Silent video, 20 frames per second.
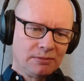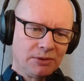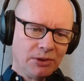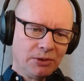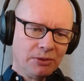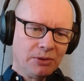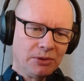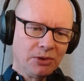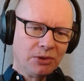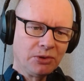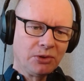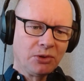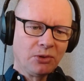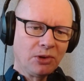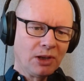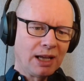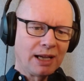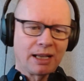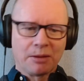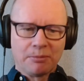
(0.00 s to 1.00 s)
You
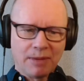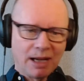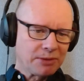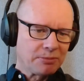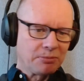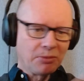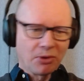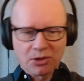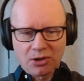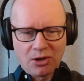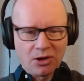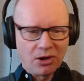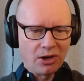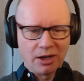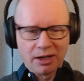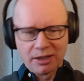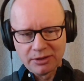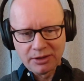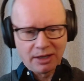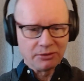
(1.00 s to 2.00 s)
do like a matchbox
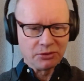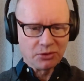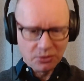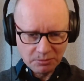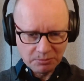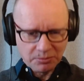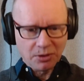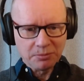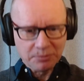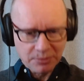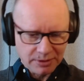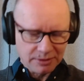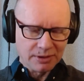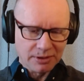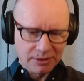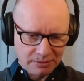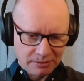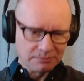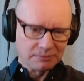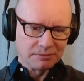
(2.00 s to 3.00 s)
car and you have two pop,
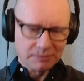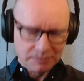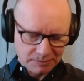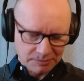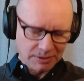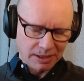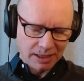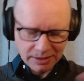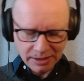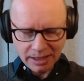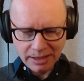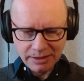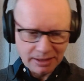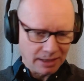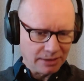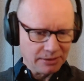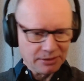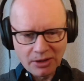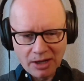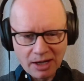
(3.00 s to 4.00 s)
and
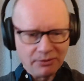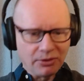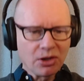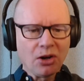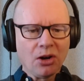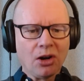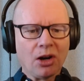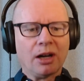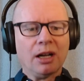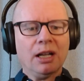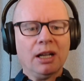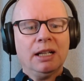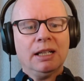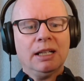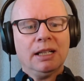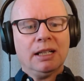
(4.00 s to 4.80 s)
then you have a car.